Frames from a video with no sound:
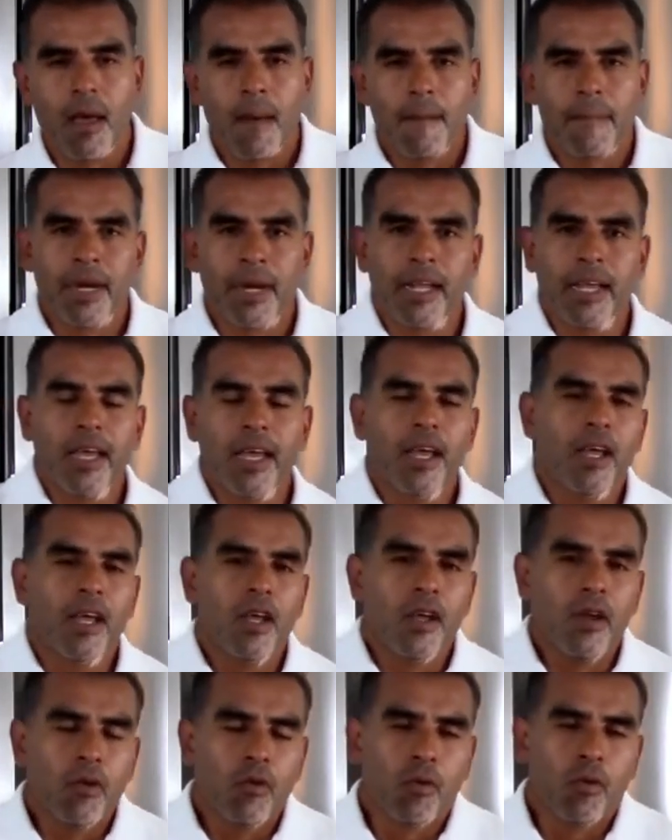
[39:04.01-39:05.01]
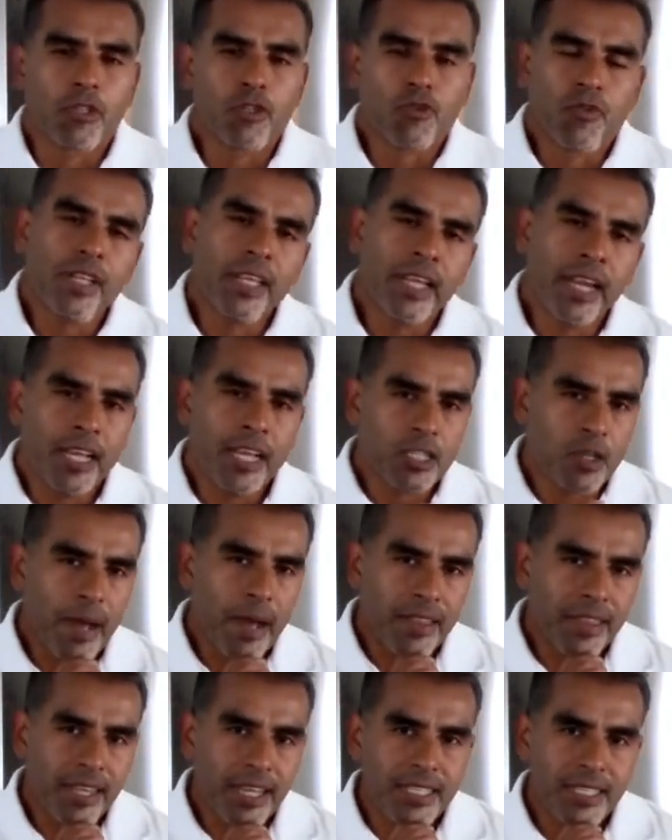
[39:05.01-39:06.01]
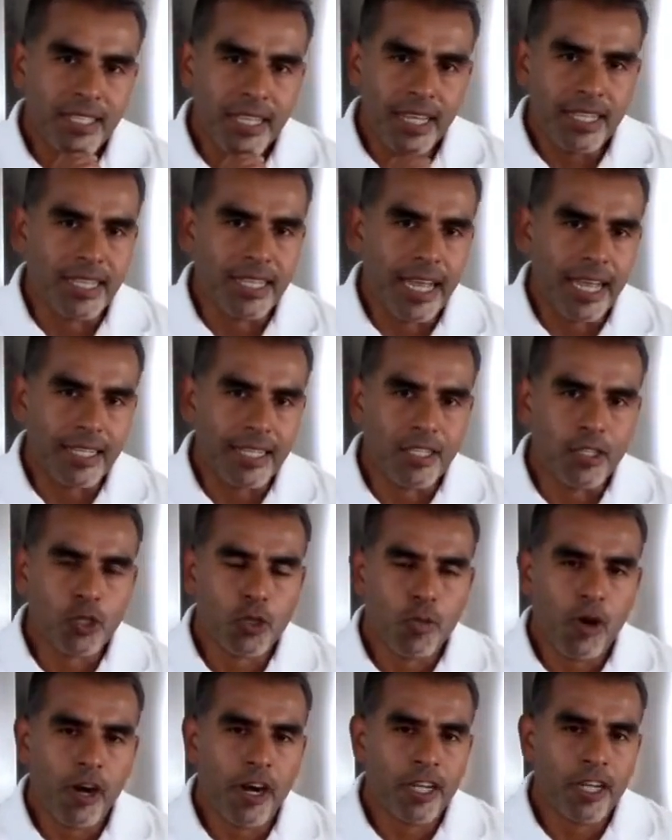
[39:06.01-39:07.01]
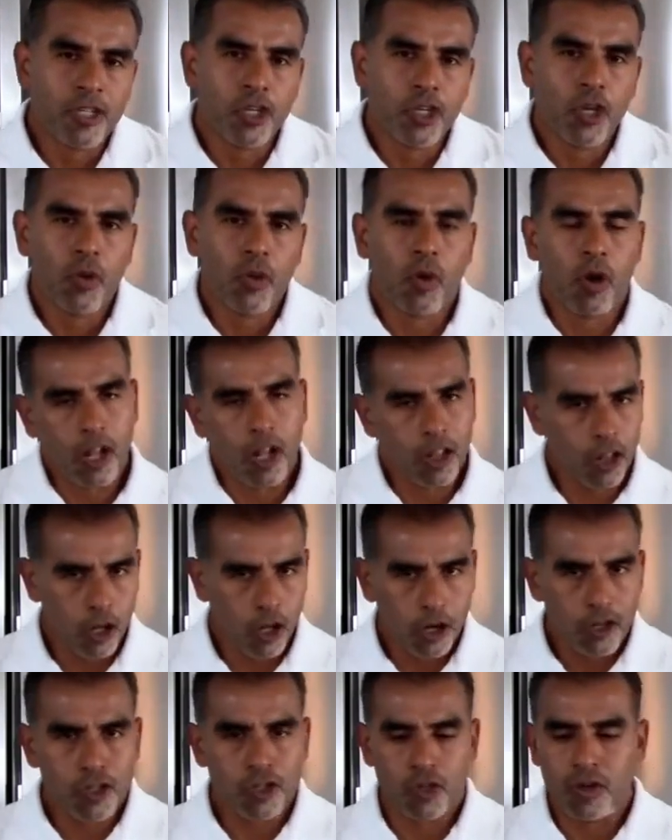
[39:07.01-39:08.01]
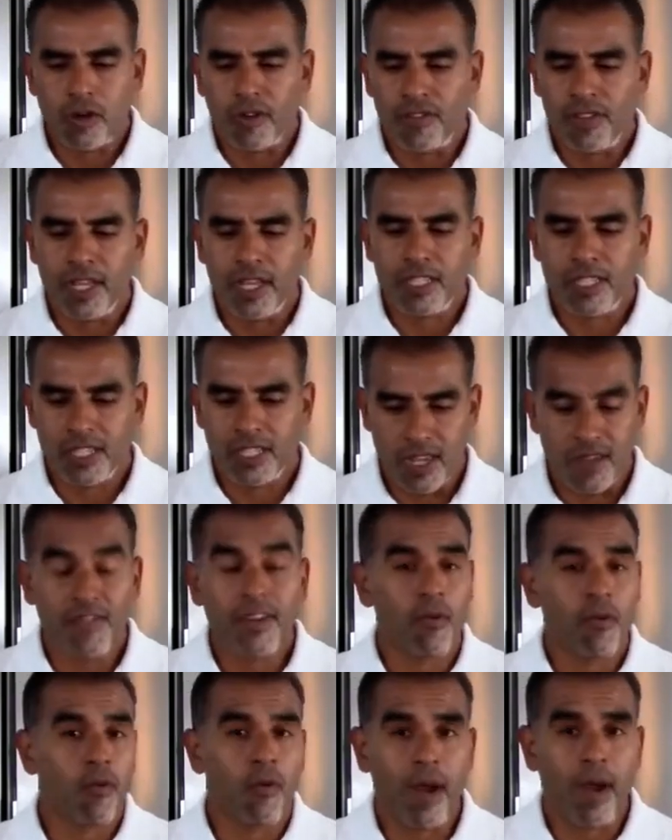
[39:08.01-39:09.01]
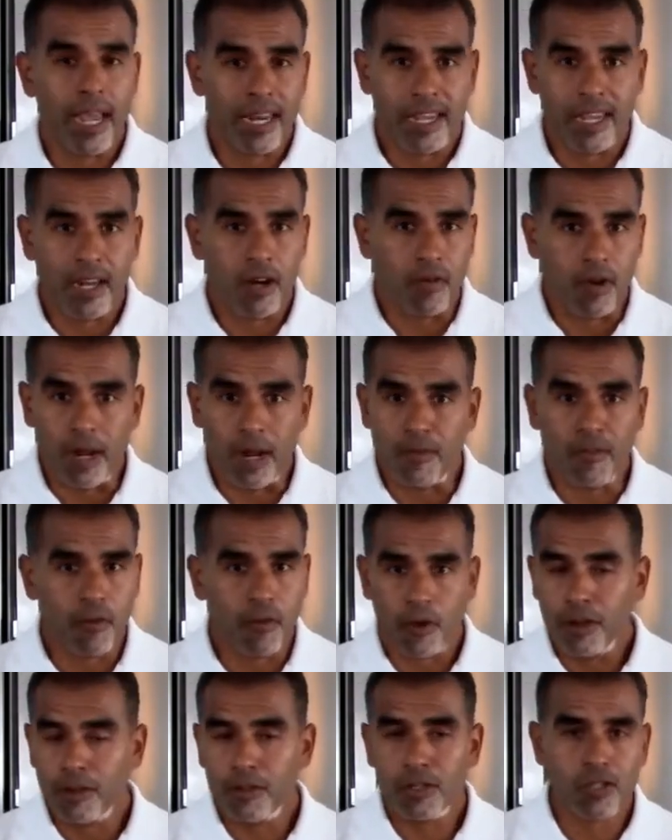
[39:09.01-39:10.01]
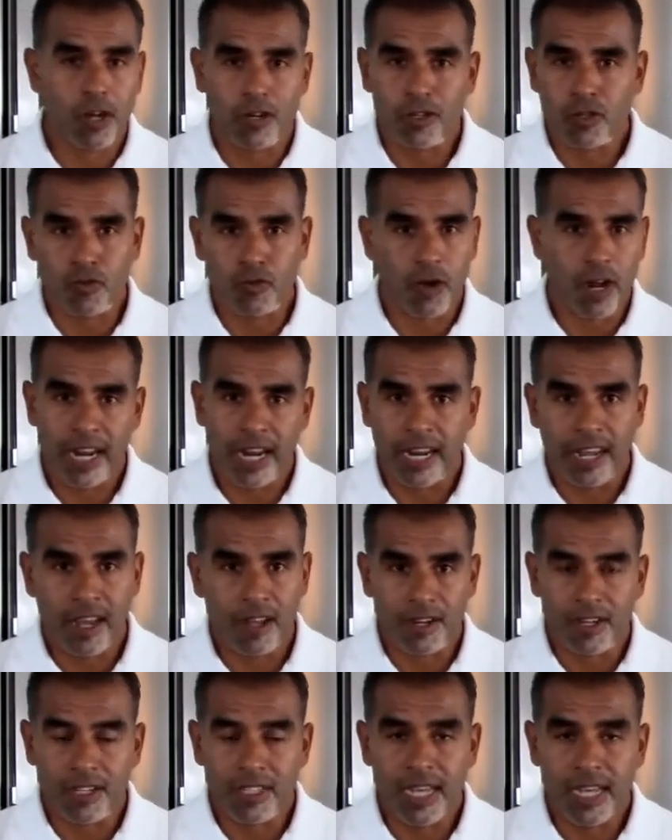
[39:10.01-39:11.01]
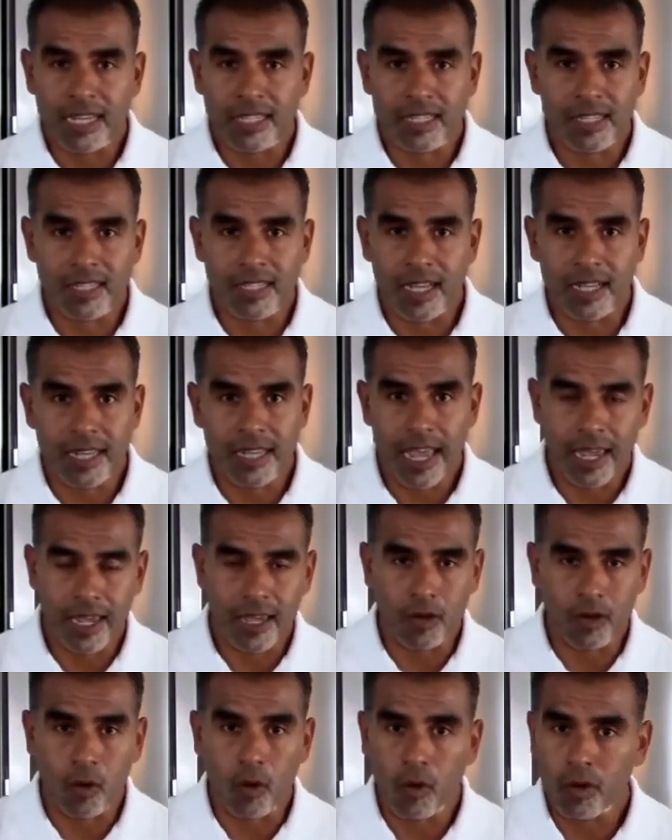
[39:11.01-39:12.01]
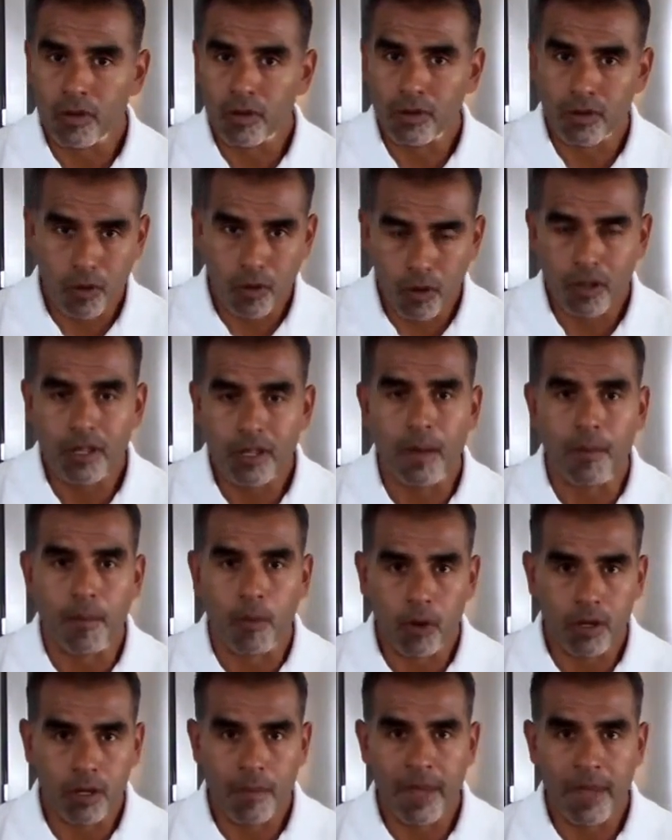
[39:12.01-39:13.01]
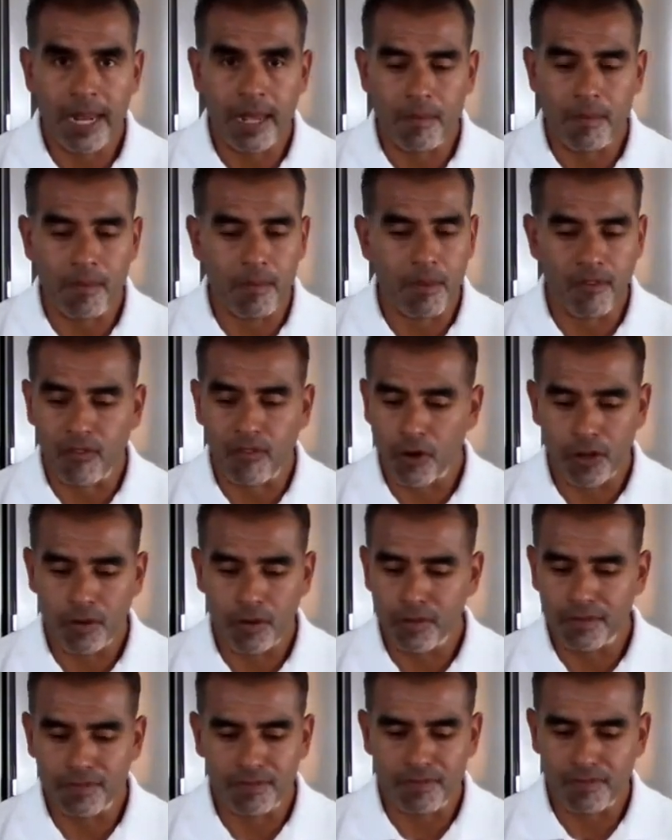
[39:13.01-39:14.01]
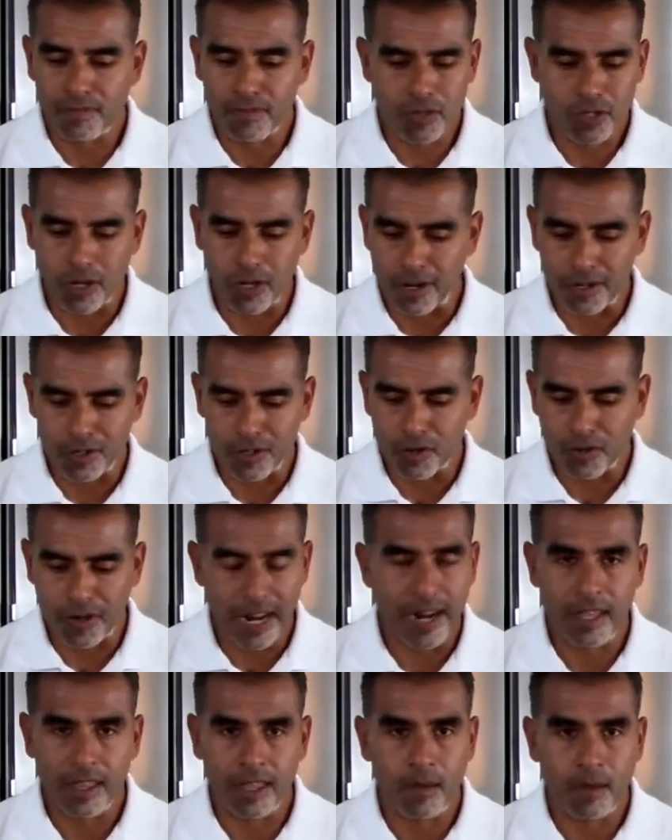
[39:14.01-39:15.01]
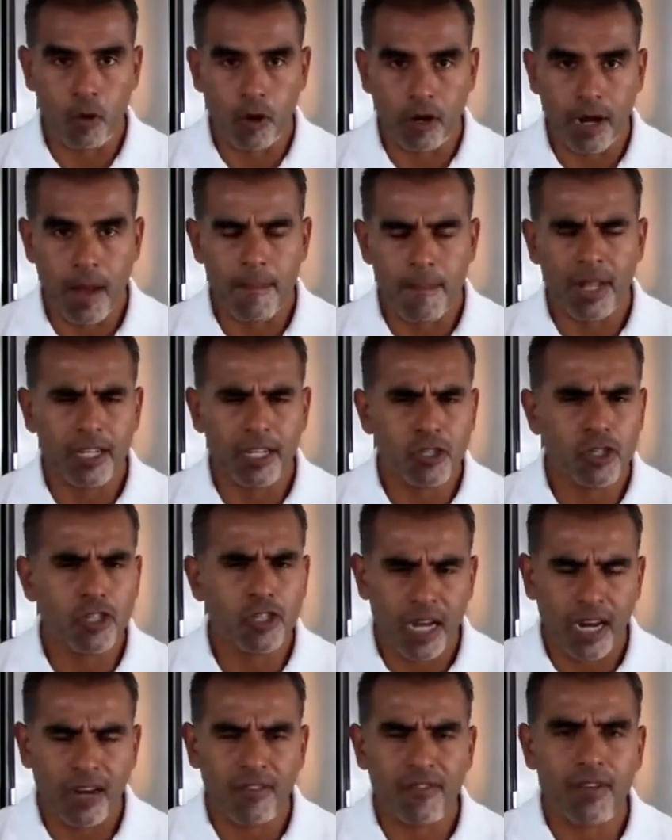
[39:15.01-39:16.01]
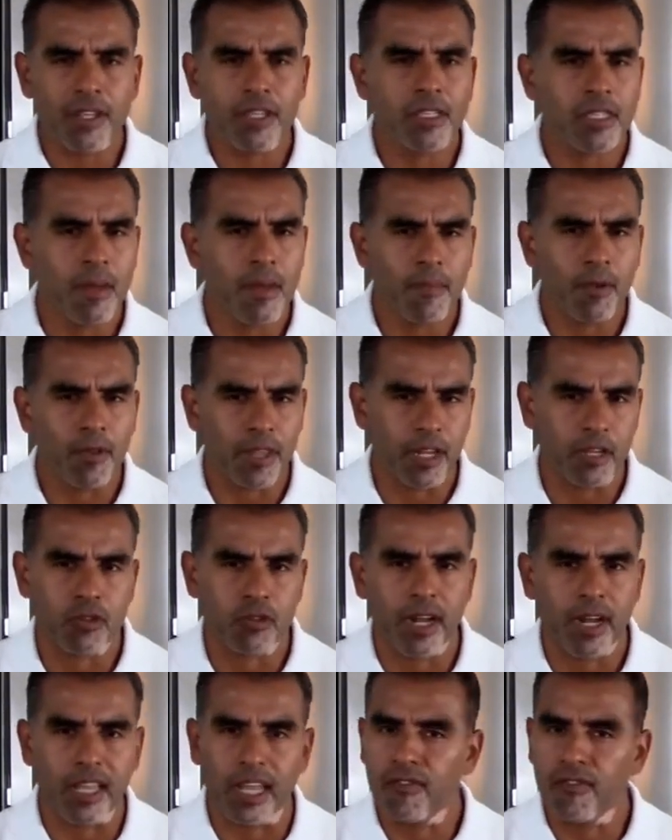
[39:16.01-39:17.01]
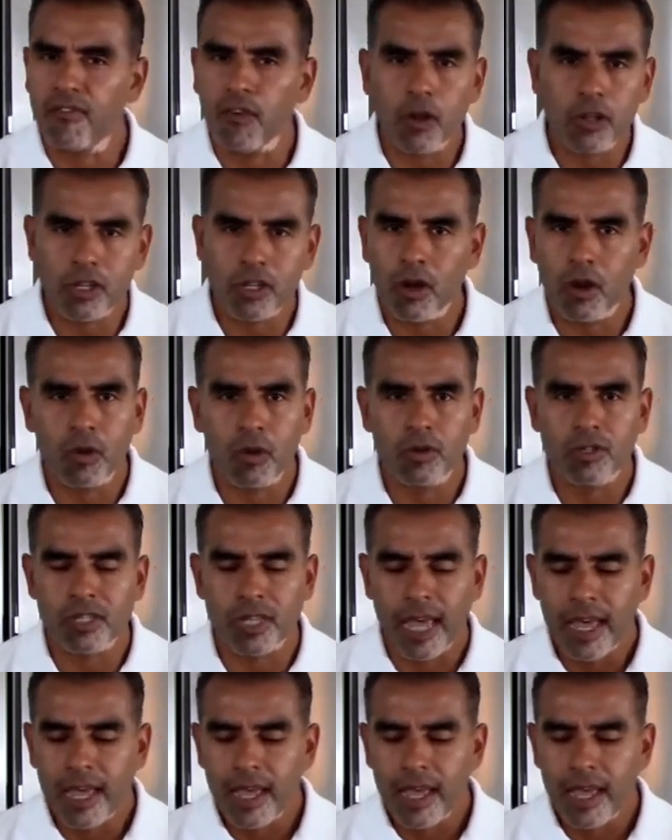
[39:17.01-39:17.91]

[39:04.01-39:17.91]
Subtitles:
But what's really nice about this is that SmartHQ alerts you of this even right here, right? Before you start to run any other tests, it says, hey, hold a minute before you start doing anything more complex. Check for the simple things, right? Like fault codes.